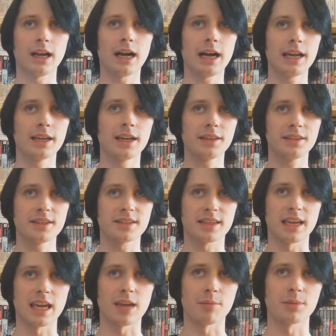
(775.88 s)
I got this
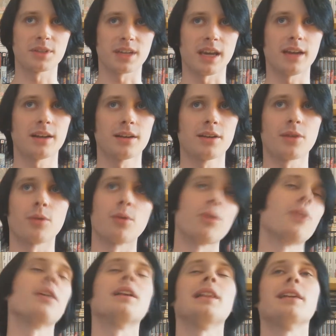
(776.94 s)
game 10
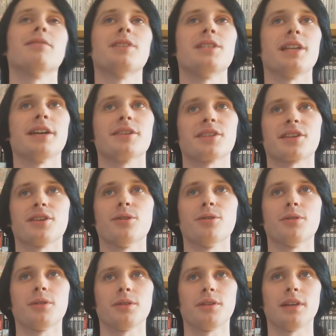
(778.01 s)
or 11 years
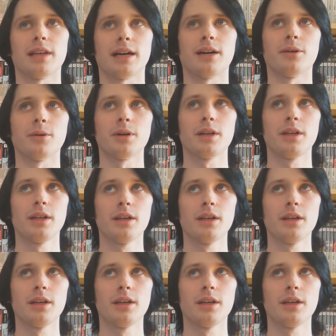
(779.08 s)
ago now,